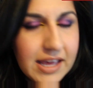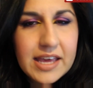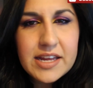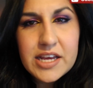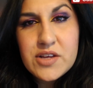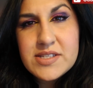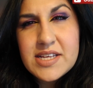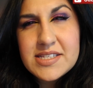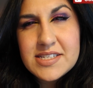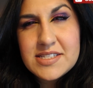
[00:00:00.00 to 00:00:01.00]
And I use
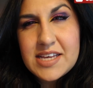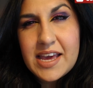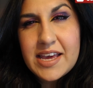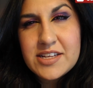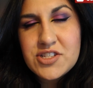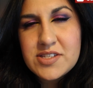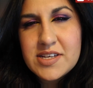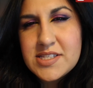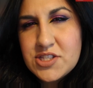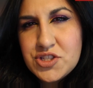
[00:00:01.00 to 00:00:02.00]
that today just
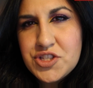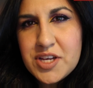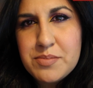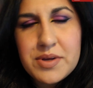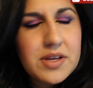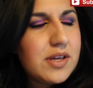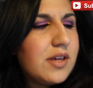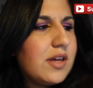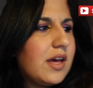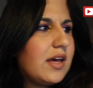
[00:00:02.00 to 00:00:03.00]
because it's cheap.
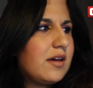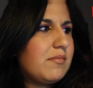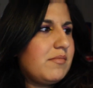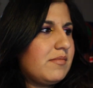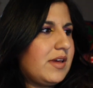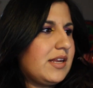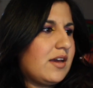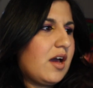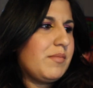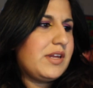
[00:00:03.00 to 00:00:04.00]
In
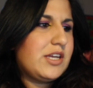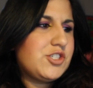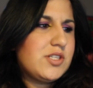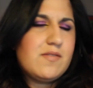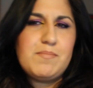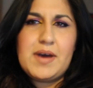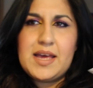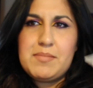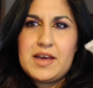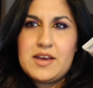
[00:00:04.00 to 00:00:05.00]
combination of
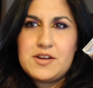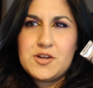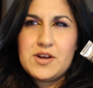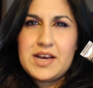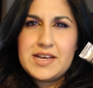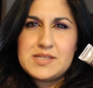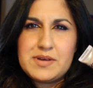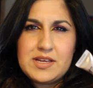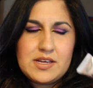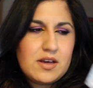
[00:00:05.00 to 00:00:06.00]
Bye Bye Under Eyes
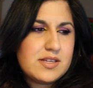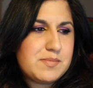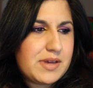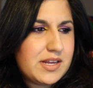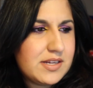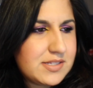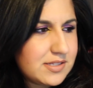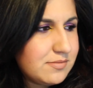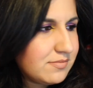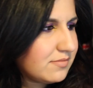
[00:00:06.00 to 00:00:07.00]
by IT Cosmetics
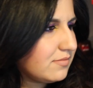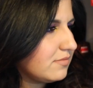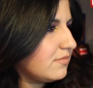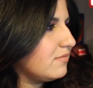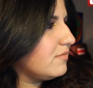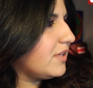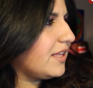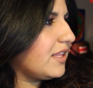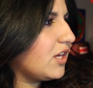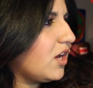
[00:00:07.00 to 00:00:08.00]

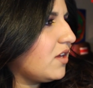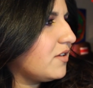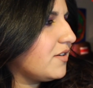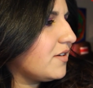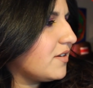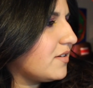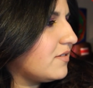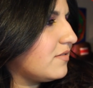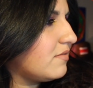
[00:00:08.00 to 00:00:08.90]
in the color